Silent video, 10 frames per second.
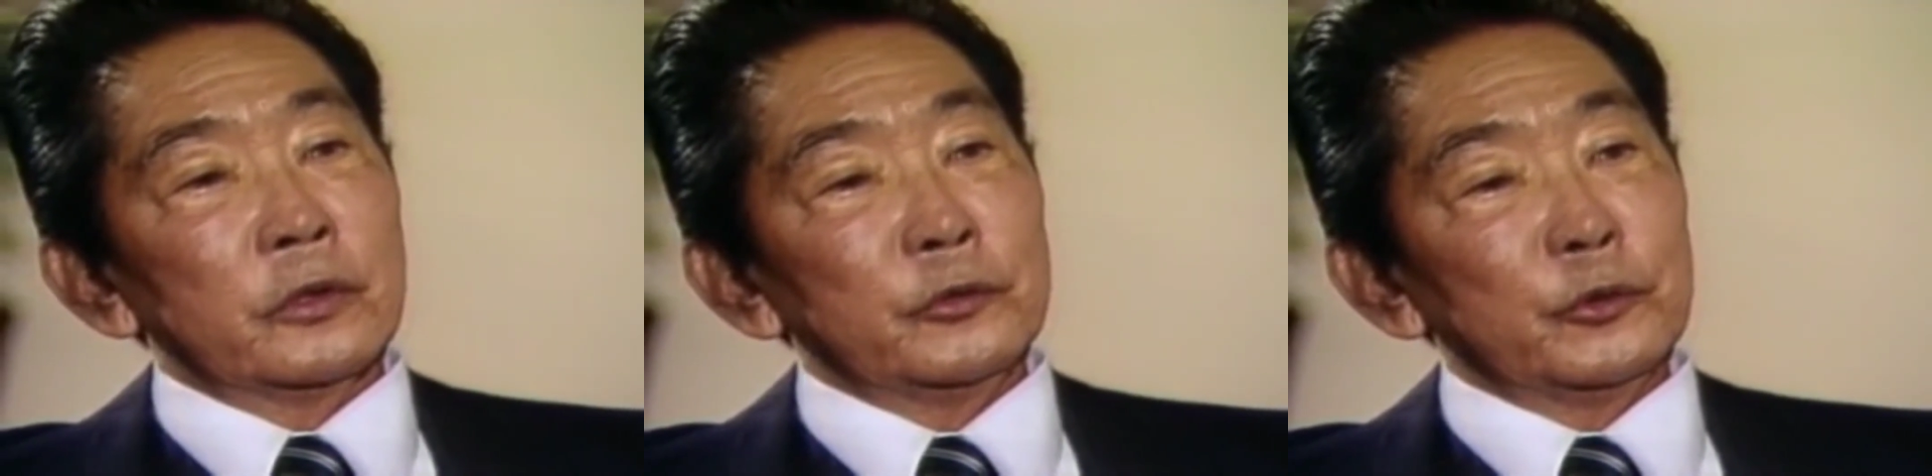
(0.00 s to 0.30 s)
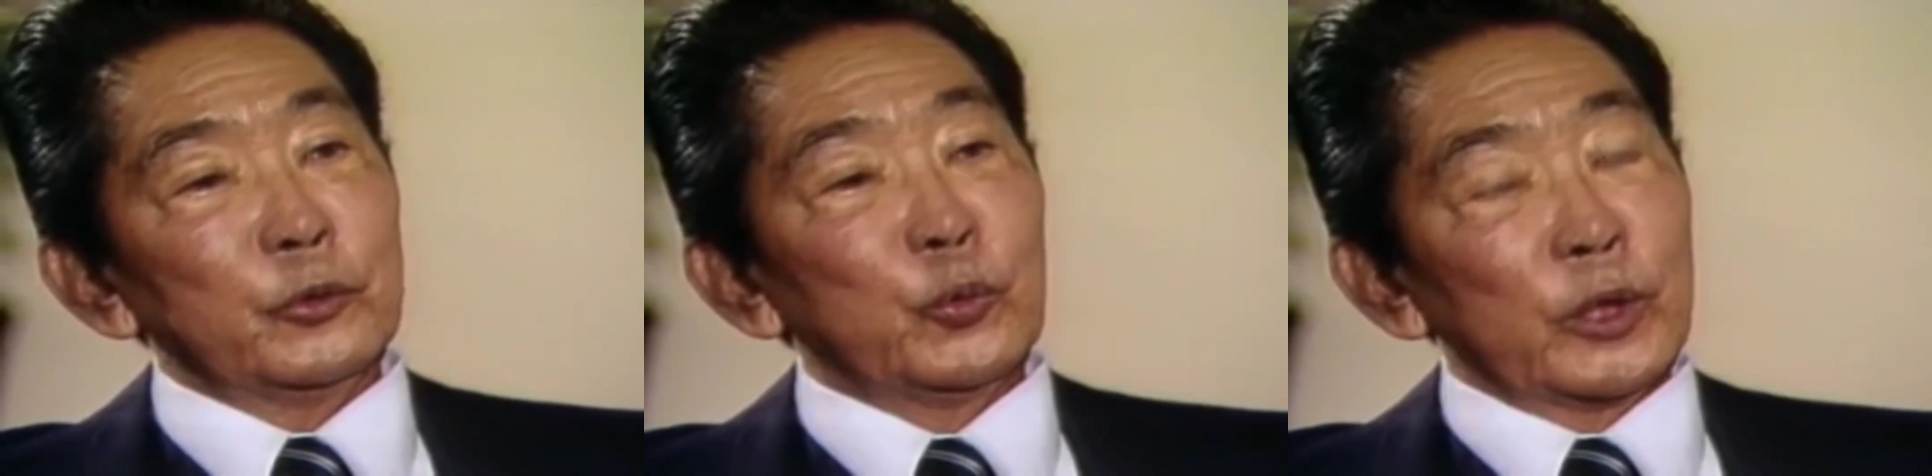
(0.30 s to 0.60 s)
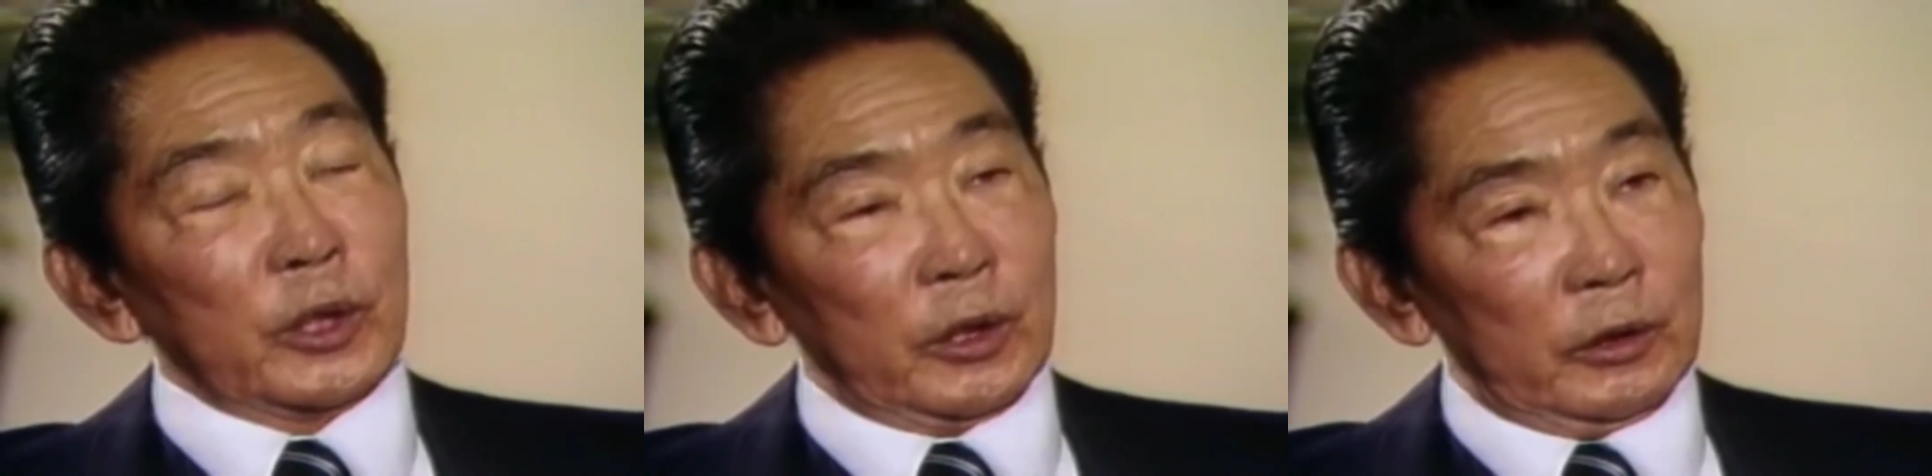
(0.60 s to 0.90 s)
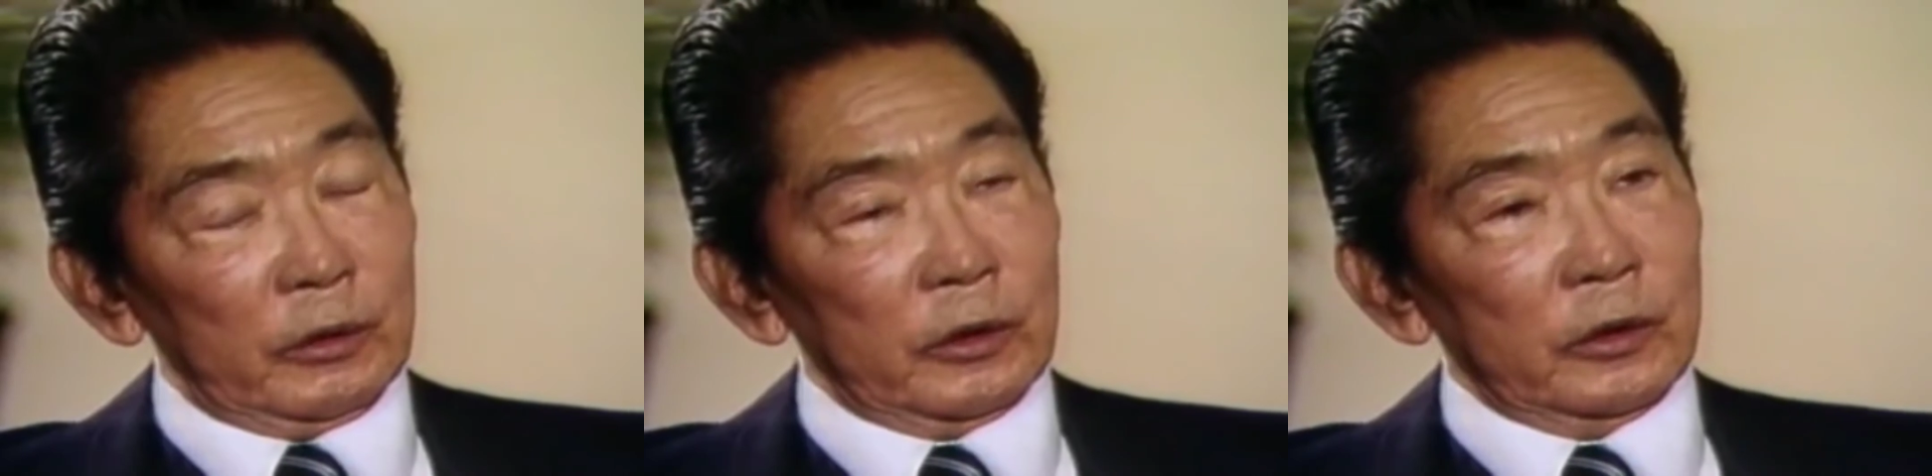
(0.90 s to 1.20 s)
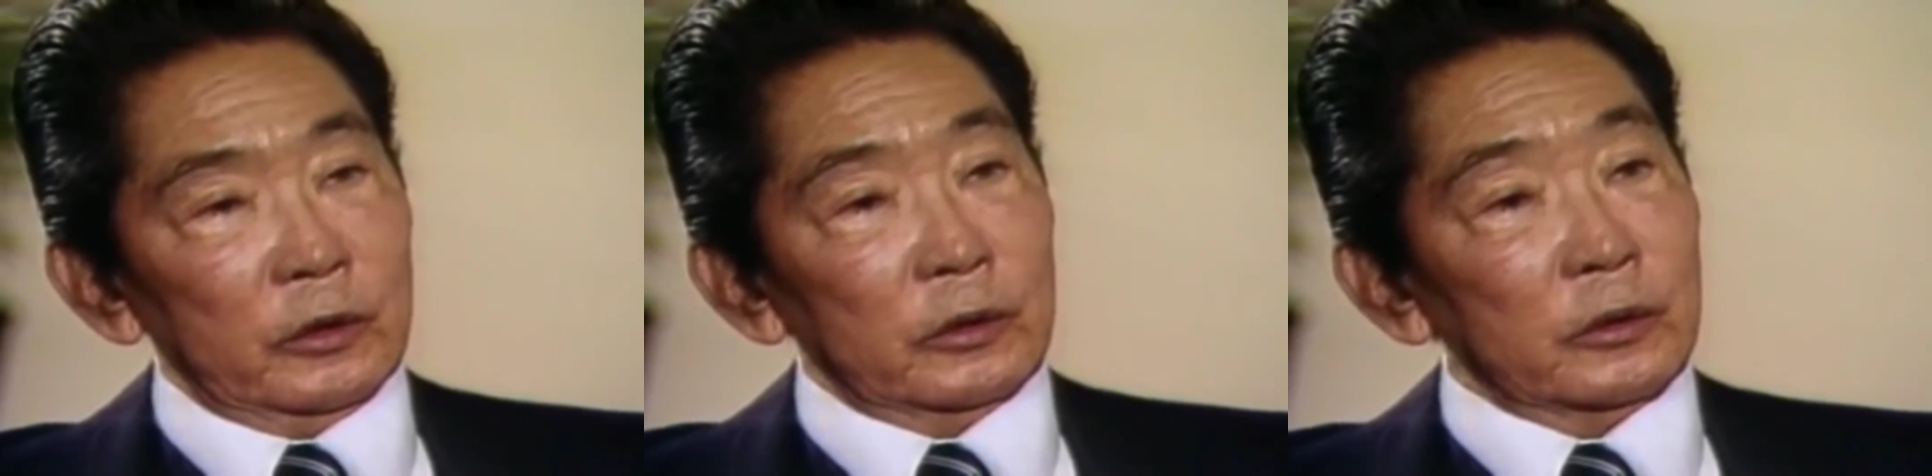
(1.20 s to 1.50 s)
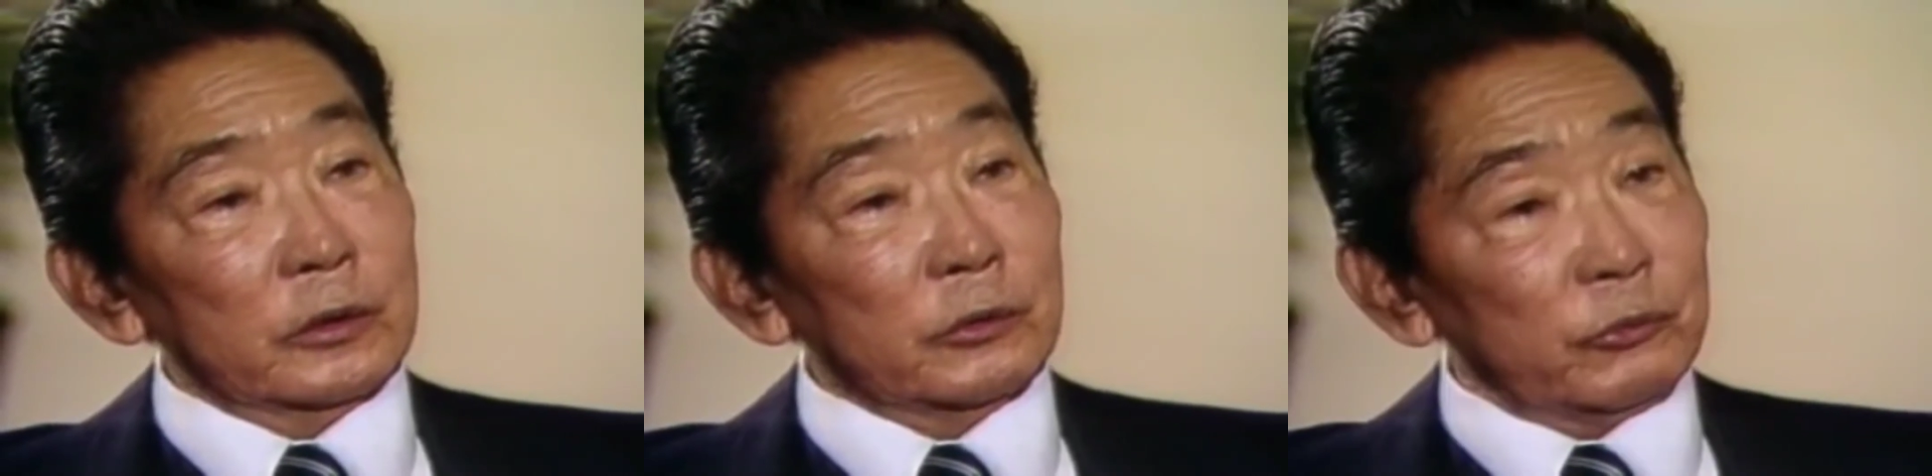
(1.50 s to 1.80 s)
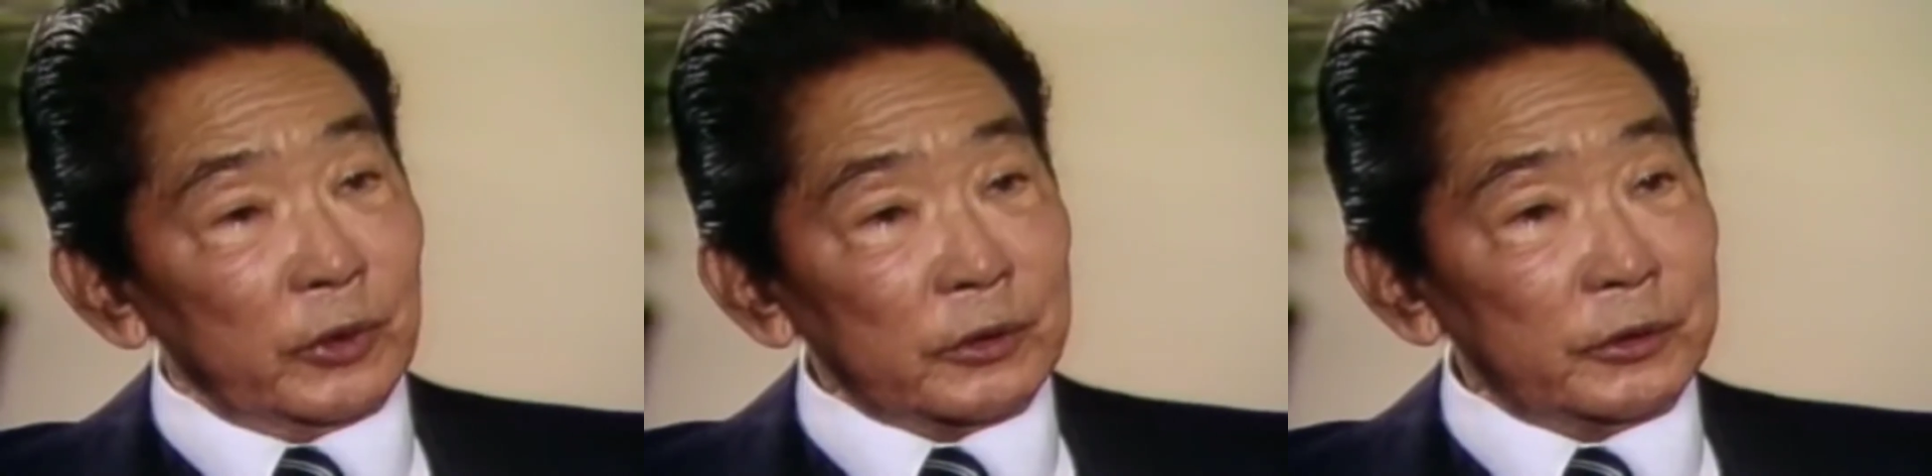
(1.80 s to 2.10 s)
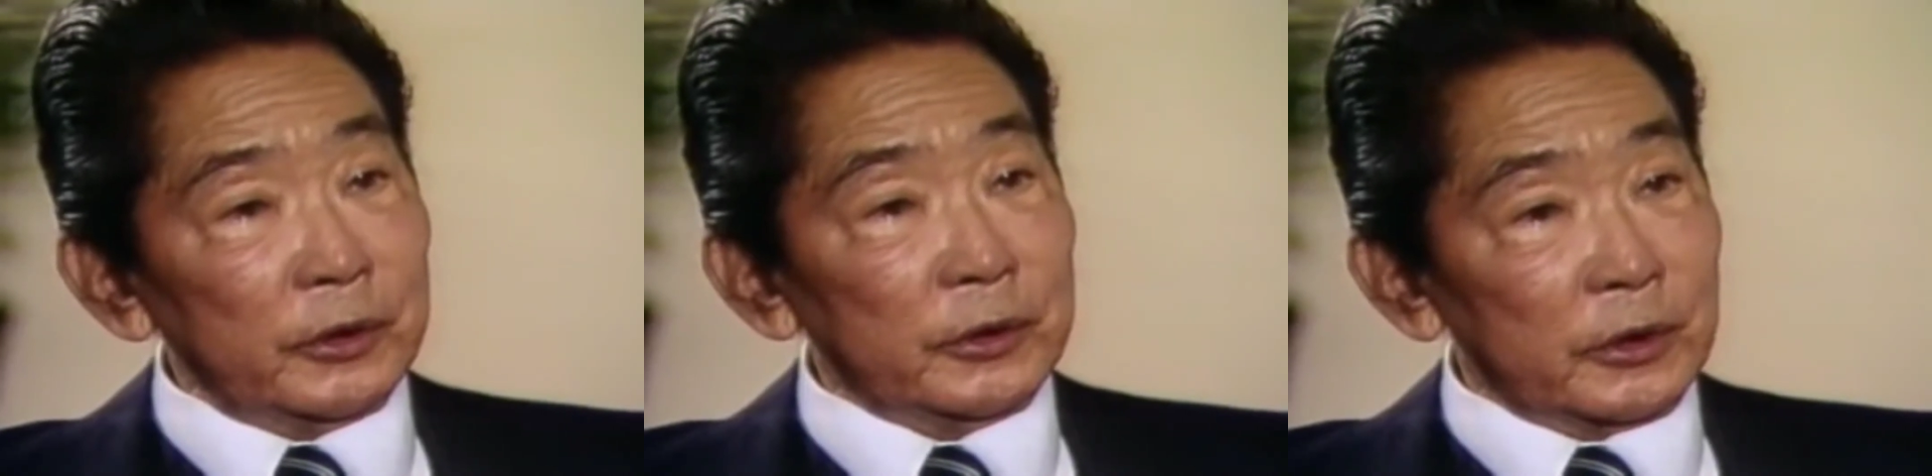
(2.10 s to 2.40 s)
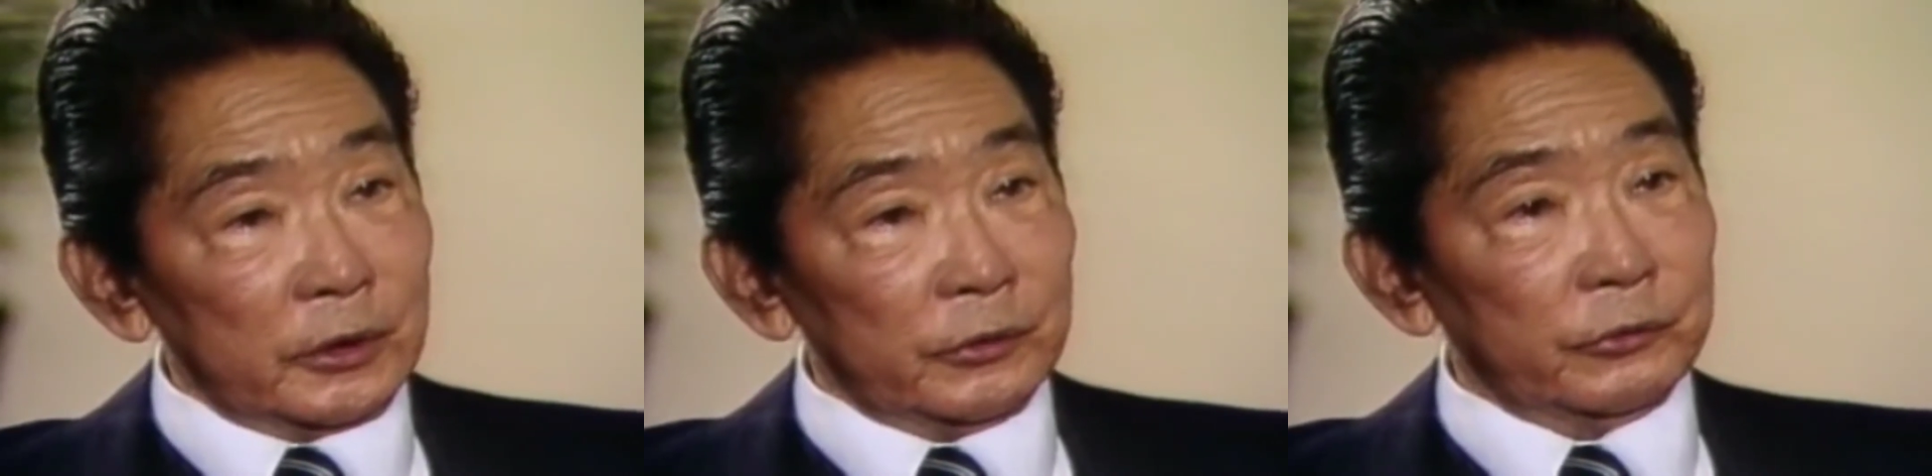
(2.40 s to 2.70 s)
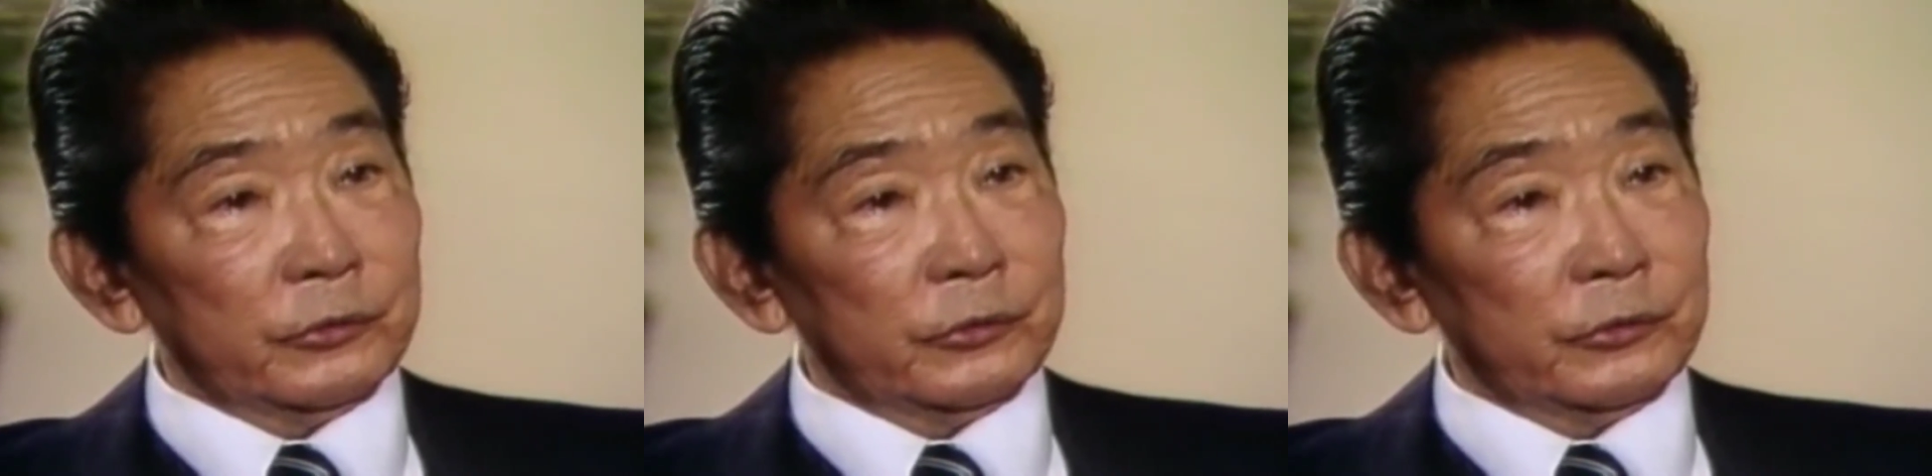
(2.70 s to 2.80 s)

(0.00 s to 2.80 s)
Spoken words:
Can you wear on 20 years?